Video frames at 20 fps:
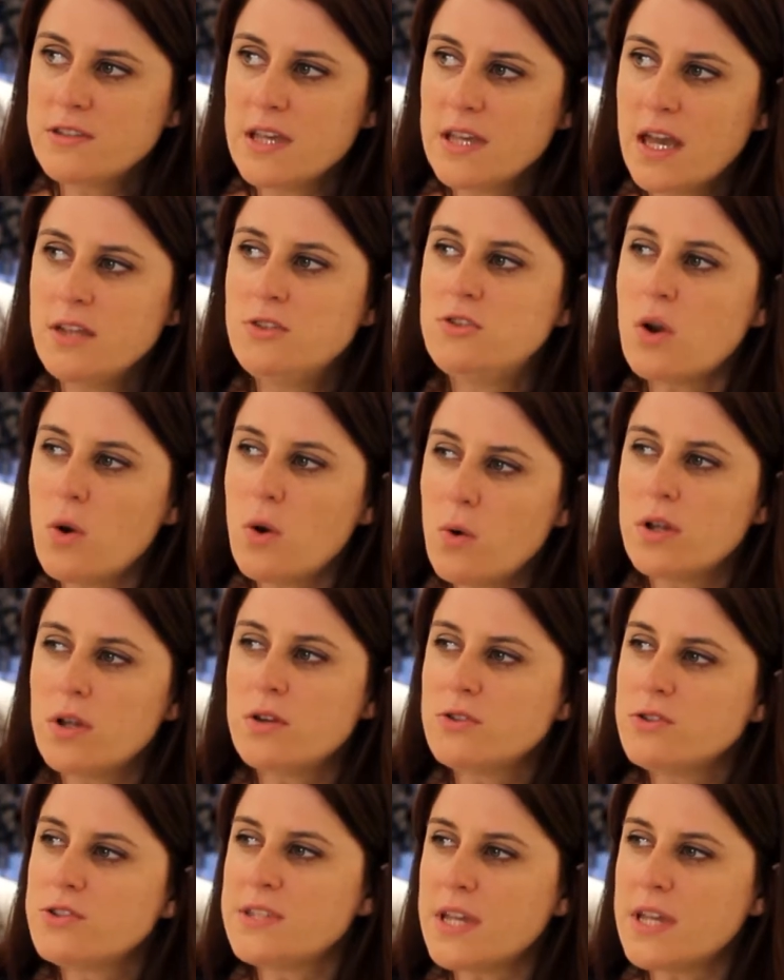I don't
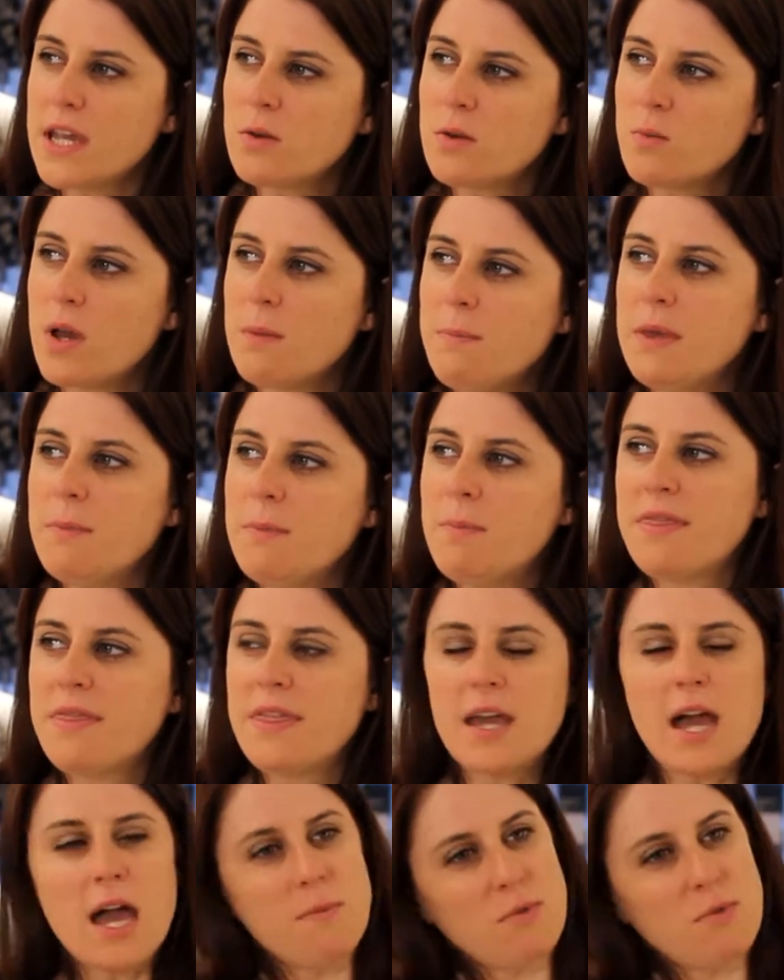understand why people
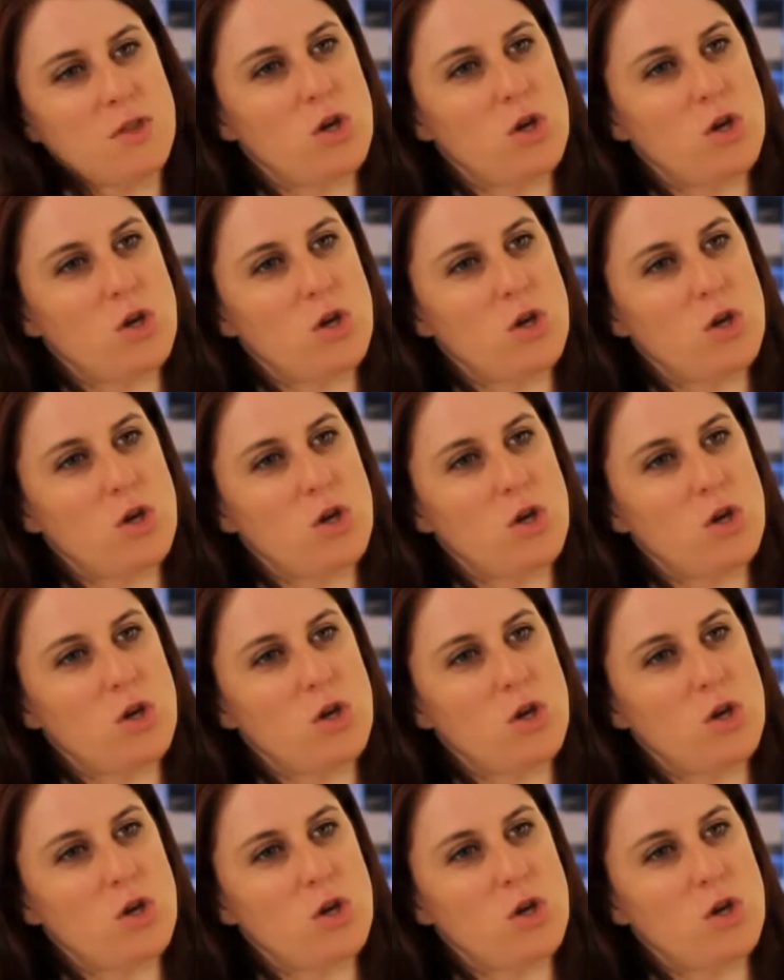think I'm the